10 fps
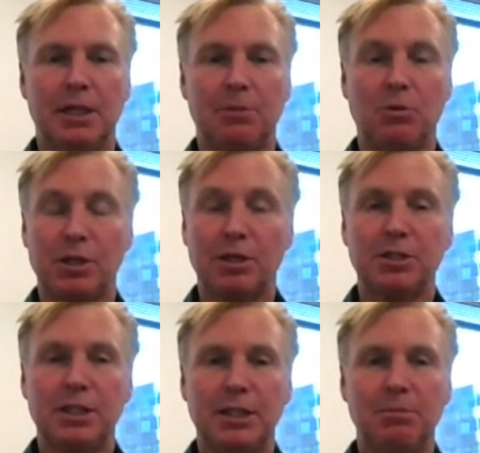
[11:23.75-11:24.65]
with our
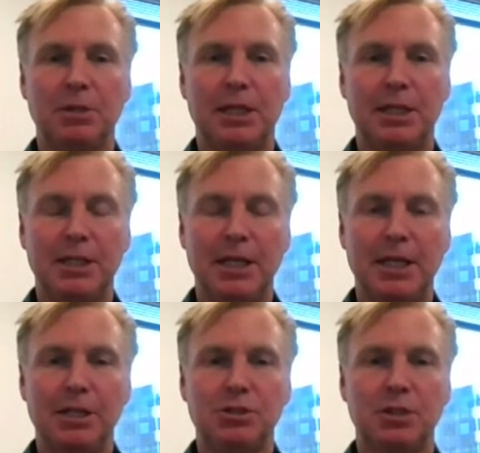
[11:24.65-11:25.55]
team and
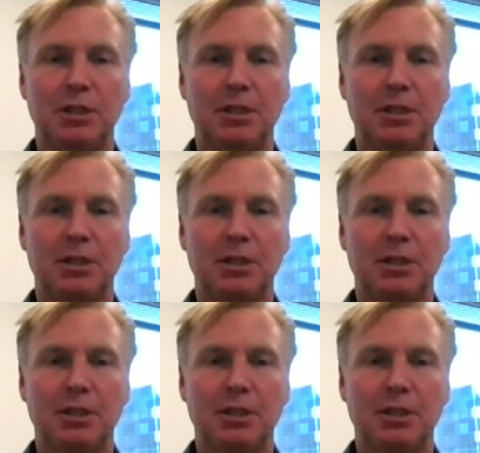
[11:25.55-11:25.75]
engage